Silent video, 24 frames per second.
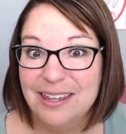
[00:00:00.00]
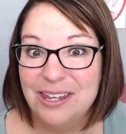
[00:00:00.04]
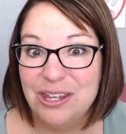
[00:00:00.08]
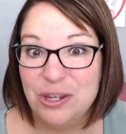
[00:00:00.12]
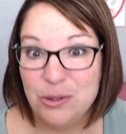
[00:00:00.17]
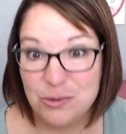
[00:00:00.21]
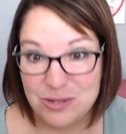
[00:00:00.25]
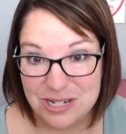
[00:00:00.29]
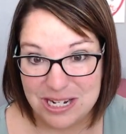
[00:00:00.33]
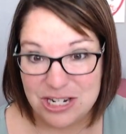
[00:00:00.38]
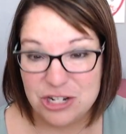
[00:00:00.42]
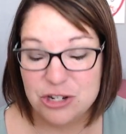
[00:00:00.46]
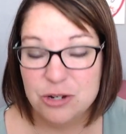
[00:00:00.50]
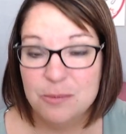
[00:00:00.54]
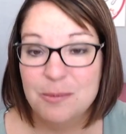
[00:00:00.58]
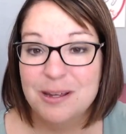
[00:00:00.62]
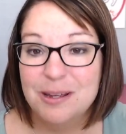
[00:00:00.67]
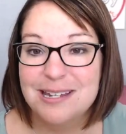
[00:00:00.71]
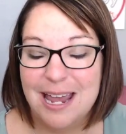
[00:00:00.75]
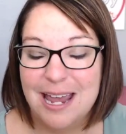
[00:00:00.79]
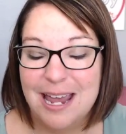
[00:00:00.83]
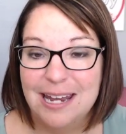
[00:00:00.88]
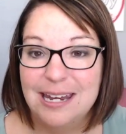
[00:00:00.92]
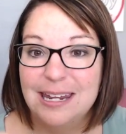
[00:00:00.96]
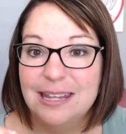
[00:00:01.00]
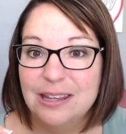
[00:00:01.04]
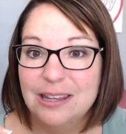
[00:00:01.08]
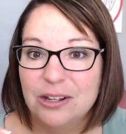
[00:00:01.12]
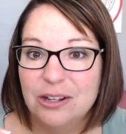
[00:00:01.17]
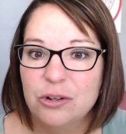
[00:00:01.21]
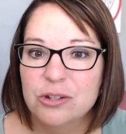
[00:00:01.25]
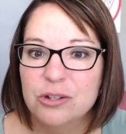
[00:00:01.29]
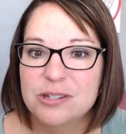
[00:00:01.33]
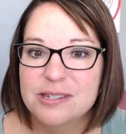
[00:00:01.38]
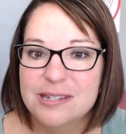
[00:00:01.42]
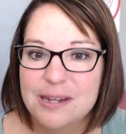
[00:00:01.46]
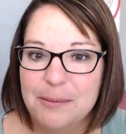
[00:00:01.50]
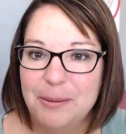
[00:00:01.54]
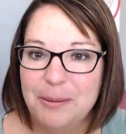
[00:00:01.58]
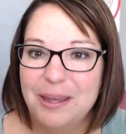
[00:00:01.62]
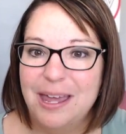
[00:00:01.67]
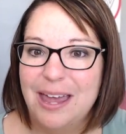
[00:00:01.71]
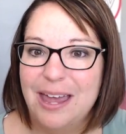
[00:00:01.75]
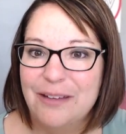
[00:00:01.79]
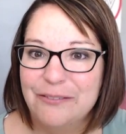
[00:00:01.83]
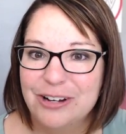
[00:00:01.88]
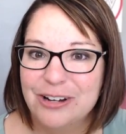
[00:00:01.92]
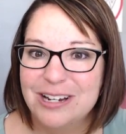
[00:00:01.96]
you teach them a tiny little
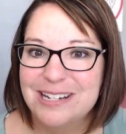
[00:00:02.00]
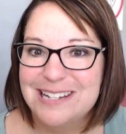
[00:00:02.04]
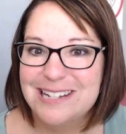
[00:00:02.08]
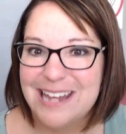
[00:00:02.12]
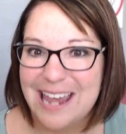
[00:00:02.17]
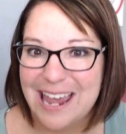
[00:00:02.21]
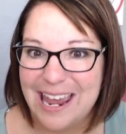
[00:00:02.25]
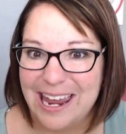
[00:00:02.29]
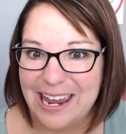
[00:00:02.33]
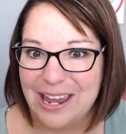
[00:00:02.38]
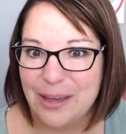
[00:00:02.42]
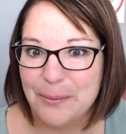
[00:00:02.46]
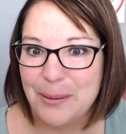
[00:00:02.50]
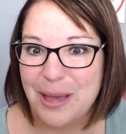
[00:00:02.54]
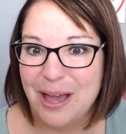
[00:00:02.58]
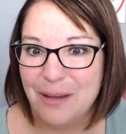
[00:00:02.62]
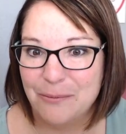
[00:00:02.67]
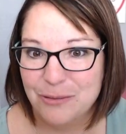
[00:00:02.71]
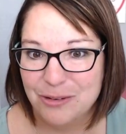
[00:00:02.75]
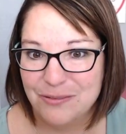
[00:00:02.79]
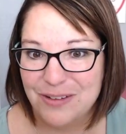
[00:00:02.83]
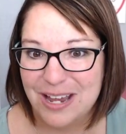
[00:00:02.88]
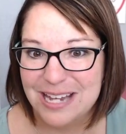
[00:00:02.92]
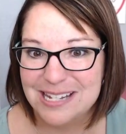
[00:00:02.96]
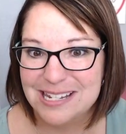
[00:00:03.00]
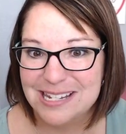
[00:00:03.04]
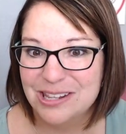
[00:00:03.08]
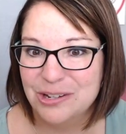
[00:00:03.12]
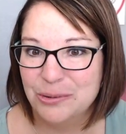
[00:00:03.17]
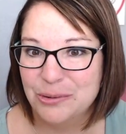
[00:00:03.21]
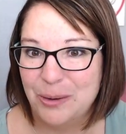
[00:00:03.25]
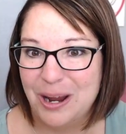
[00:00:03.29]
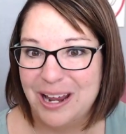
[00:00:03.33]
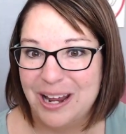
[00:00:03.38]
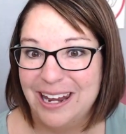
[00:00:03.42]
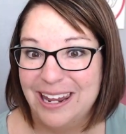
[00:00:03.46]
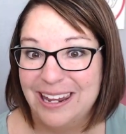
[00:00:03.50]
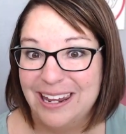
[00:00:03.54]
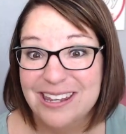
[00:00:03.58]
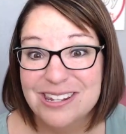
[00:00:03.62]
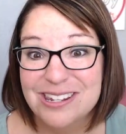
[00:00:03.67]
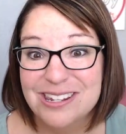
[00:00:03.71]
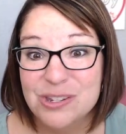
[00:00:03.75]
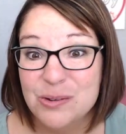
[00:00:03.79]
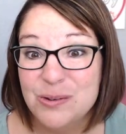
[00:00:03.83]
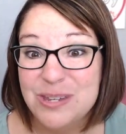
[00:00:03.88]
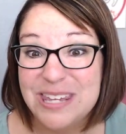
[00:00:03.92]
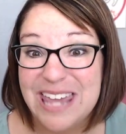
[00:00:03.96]
snippet every day about revising their writing.
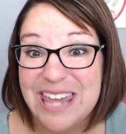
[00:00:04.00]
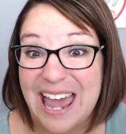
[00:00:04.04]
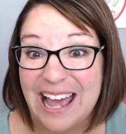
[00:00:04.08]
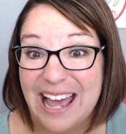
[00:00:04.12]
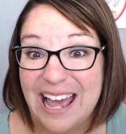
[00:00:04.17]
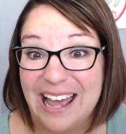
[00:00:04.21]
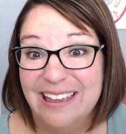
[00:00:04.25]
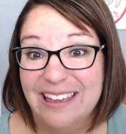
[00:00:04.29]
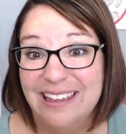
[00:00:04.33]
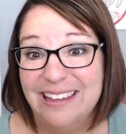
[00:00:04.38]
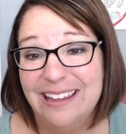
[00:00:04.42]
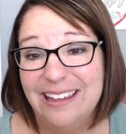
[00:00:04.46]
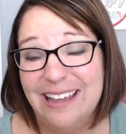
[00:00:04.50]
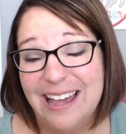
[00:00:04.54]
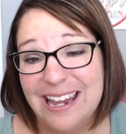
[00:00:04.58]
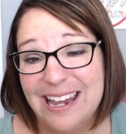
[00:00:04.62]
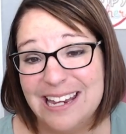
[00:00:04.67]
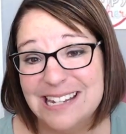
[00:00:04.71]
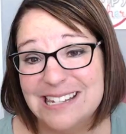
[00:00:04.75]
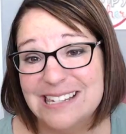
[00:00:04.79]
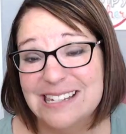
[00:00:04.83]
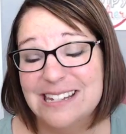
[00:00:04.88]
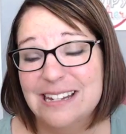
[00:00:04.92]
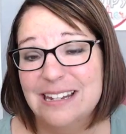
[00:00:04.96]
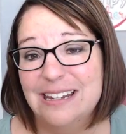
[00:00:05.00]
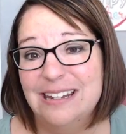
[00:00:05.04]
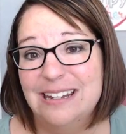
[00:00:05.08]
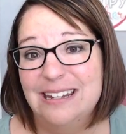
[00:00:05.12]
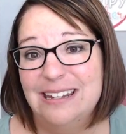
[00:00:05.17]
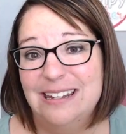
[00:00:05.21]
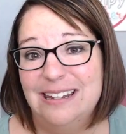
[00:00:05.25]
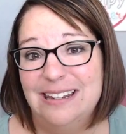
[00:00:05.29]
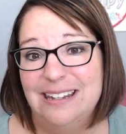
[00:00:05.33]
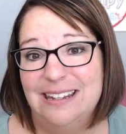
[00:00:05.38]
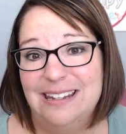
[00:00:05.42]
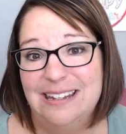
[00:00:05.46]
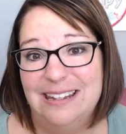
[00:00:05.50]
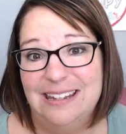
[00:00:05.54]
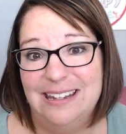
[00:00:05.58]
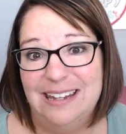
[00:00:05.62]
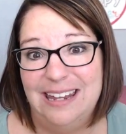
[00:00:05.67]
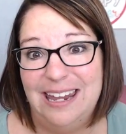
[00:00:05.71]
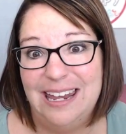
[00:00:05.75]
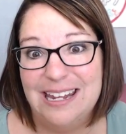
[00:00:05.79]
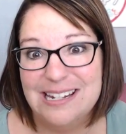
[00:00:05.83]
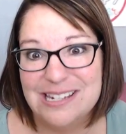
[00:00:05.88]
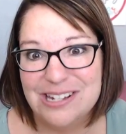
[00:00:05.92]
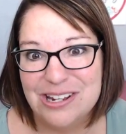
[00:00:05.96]
So yeah, guys,
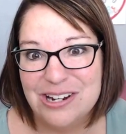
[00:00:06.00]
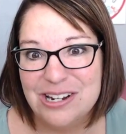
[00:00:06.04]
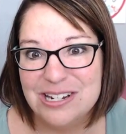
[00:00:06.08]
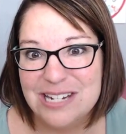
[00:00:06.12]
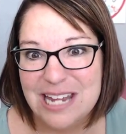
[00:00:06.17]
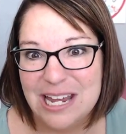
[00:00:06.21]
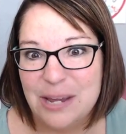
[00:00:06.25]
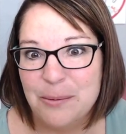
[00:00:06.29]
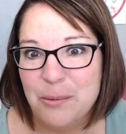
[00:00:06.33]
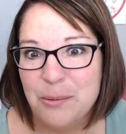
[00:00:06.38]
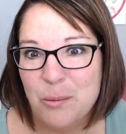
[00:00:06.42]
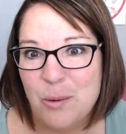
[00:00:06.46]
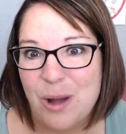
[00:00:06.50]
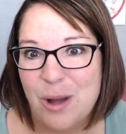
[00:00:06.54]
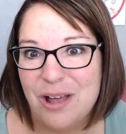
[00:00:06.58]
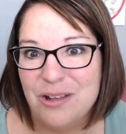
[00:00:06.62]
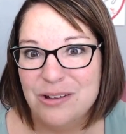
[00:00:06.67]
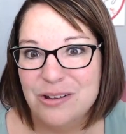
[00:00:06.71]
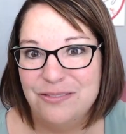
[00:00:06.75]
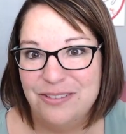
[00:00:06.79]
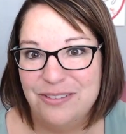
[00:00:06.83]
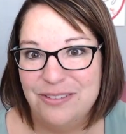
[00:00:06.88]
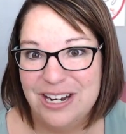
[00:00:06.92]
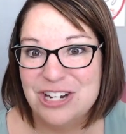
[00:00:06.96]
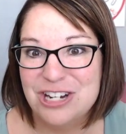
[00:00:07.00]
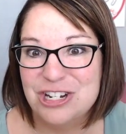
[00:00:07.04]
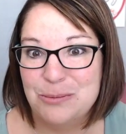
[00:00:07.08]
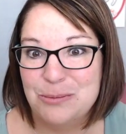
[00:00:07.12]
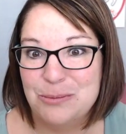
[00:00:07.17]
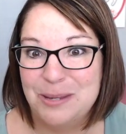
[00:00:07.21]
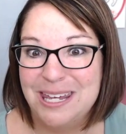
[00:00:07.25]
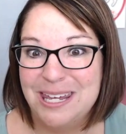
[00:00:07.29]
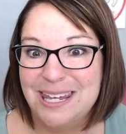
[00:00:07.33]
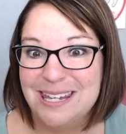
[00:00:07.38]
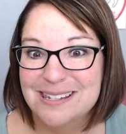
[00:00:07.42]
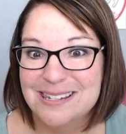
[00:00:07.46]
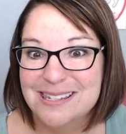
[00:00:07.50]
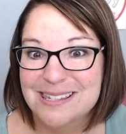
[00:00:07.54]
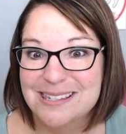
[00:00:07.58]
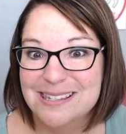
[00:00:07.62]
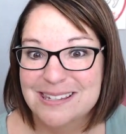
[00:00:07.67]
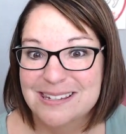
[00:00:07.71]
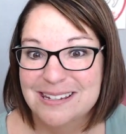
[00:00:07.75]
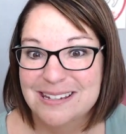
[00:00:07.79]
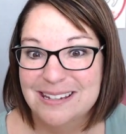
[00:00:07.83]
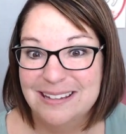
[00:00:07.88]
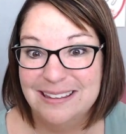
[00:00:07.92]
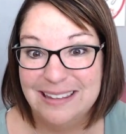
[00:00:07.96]
it's going to take them a while to finish a
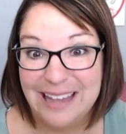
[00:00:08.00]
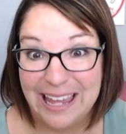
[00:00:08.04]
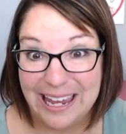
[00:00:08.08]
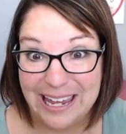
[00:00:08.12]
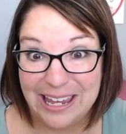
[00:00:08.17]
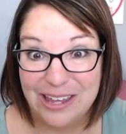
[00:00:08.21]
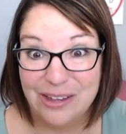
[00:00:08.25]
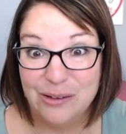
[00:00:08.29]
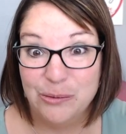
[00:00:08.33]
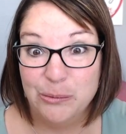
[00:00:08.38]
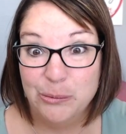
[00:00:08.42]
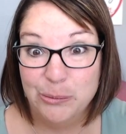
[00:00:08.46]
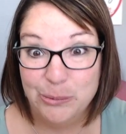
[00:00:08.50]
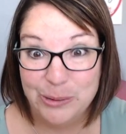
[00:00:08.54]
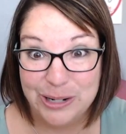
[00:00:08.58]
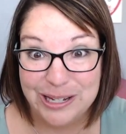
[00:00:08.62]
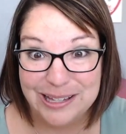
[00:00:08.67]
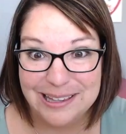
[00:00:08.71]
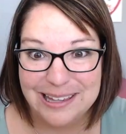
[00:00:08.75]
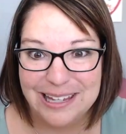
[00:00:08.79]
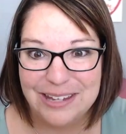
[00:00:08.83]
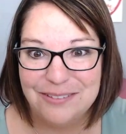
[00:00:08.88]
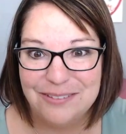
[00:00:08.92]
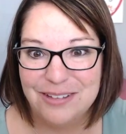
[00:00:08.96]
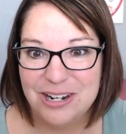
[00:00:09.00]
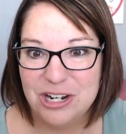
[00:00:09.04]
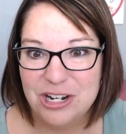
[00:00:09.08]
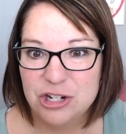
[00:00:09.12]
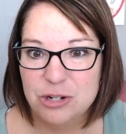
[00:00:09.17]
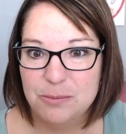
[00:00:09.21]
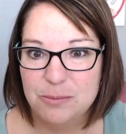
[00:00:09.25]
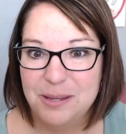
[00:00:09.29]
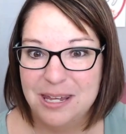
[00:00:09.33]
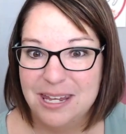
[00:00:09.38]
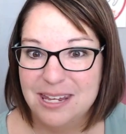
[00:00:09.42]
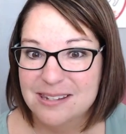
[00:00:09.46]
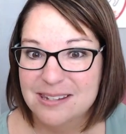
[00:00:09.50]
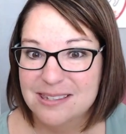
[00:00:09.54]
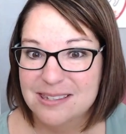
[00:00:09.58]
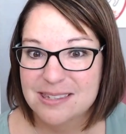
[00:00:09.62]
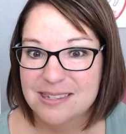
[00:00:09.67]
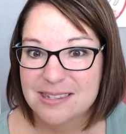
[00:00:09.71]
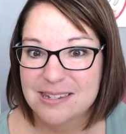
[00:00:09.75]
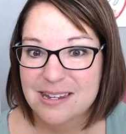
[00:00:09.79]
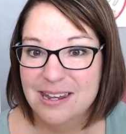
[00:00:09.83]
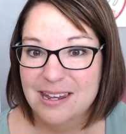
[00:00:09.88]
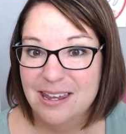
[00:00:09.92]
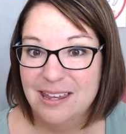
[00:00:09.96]
piece, like really finish a
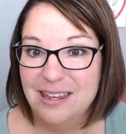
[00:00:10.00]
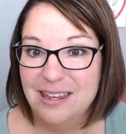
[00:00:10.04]
piece.